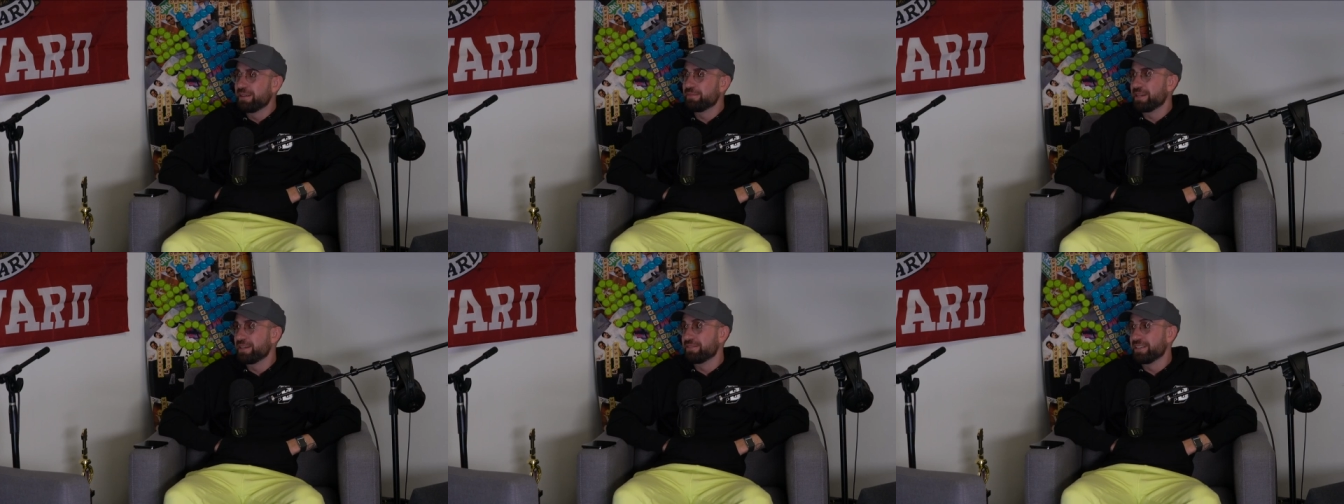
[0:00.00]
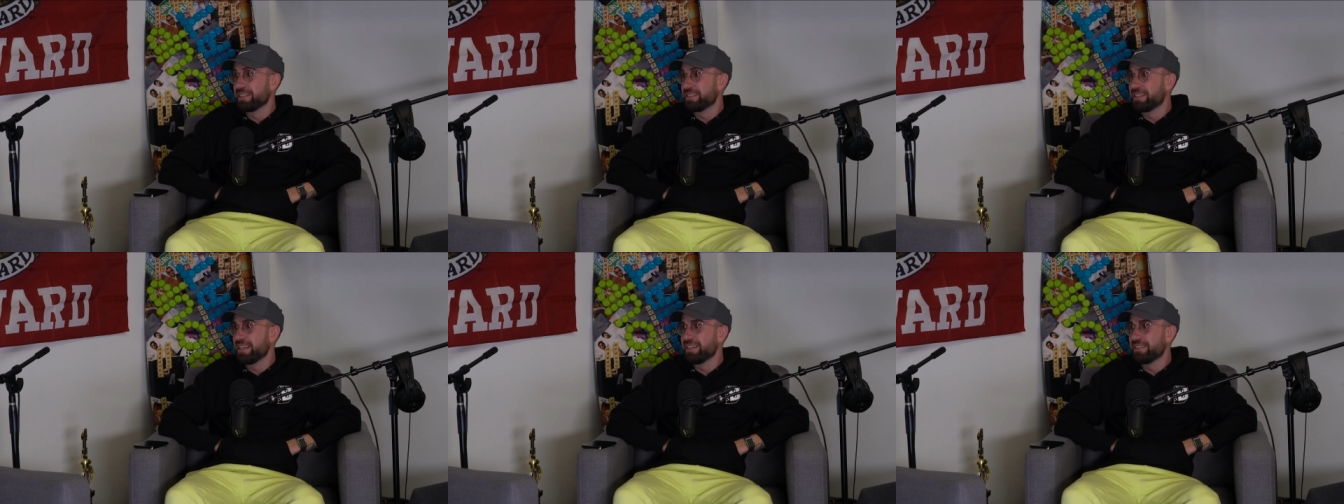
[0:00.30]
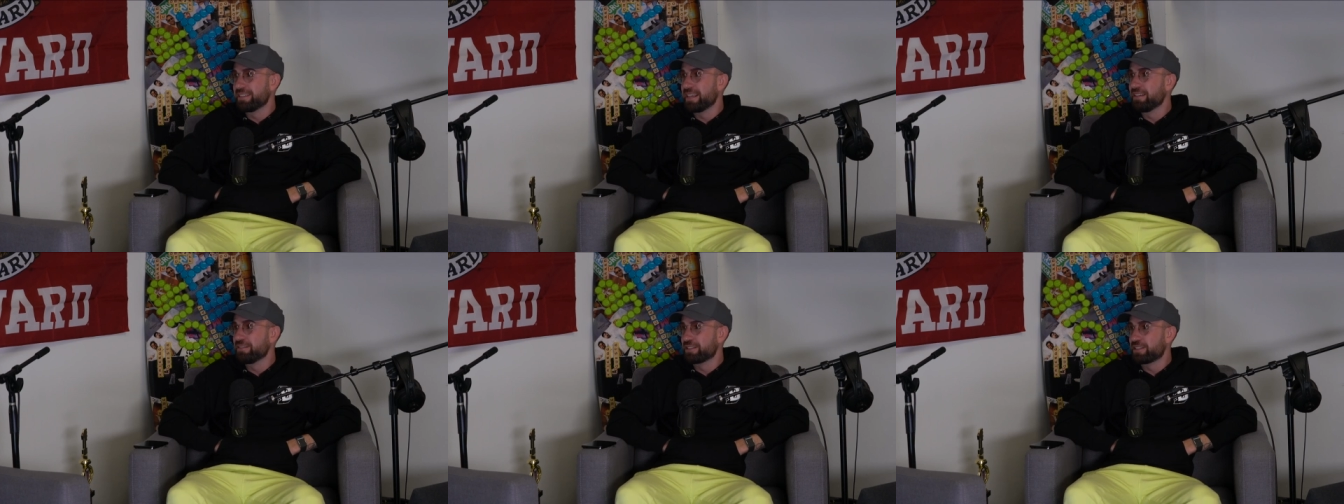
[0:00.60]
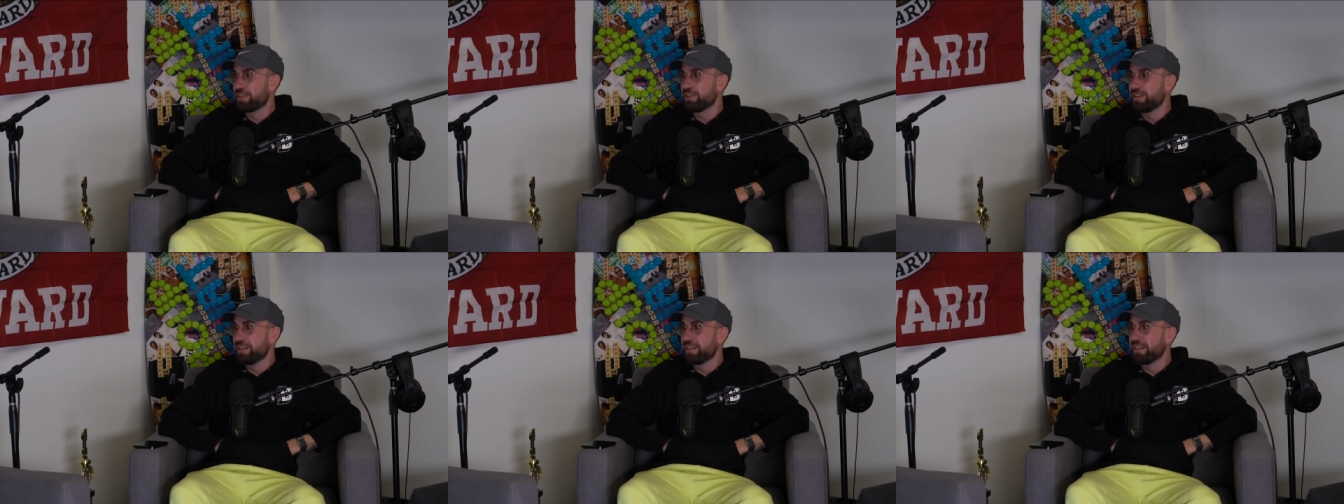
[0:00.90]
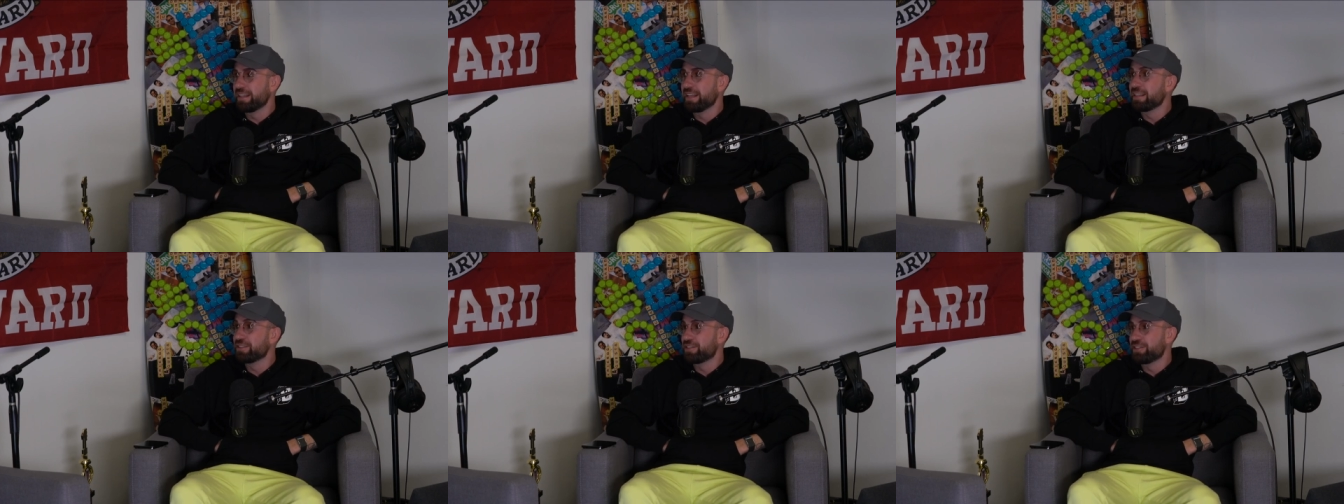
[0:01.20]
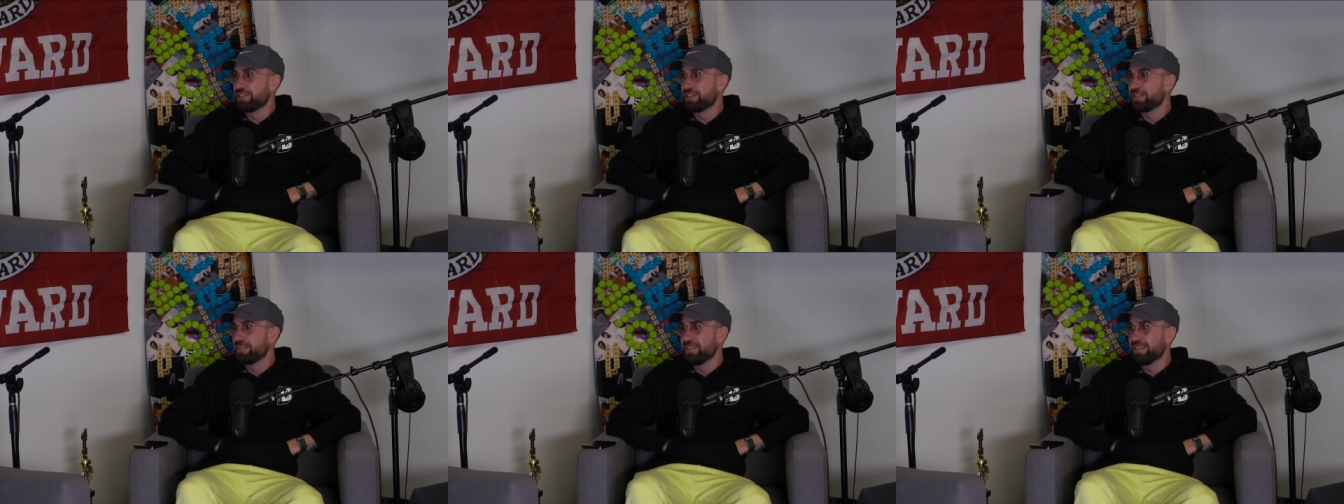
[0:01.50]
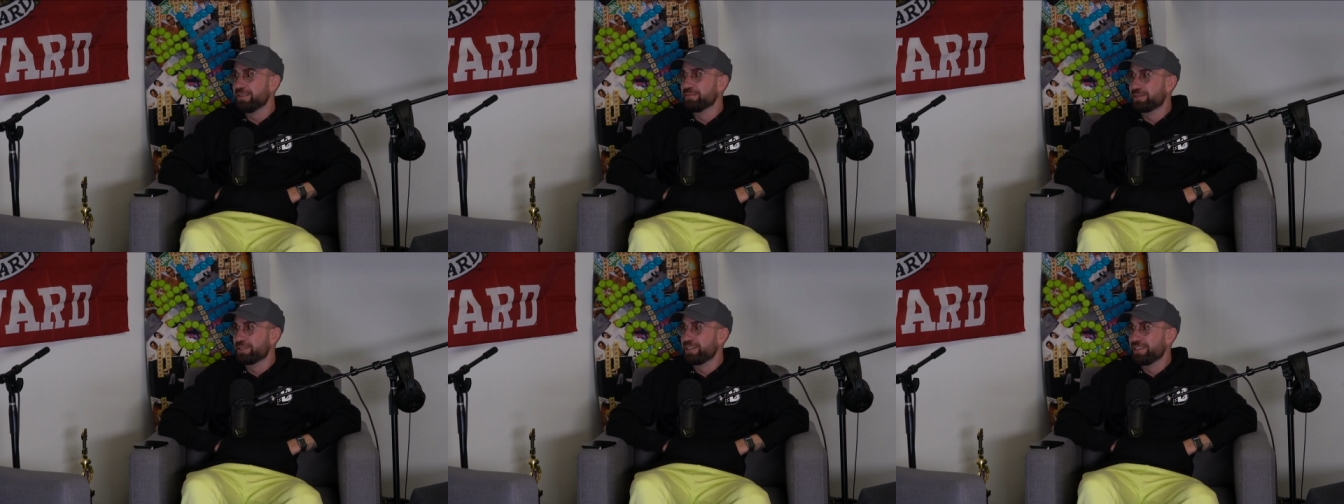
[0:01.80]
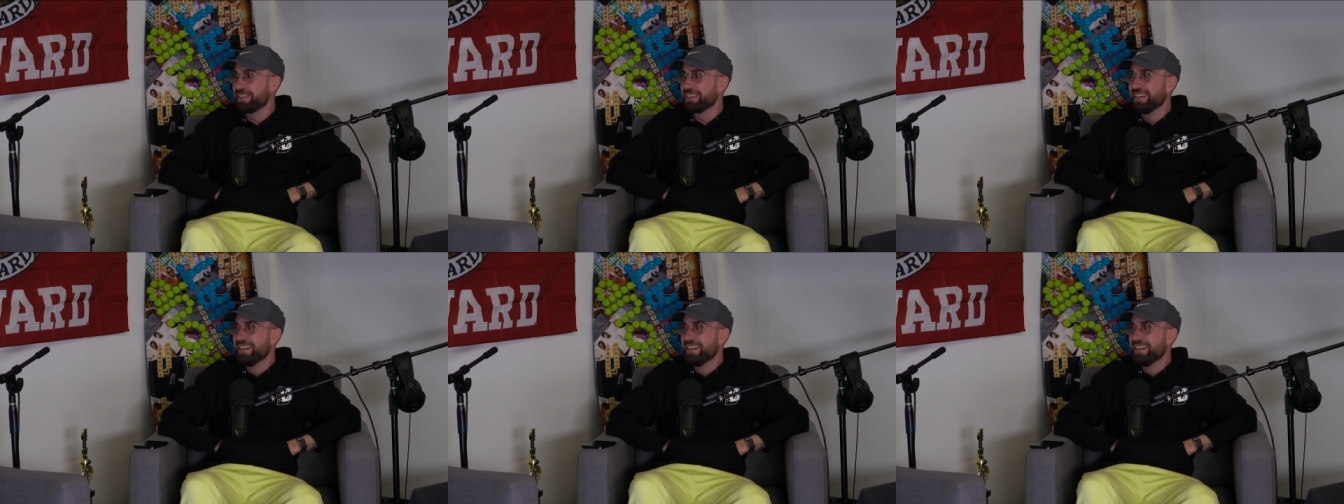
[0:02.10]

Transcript: I'm not even going to say his house currently. That's just yeah. absurd.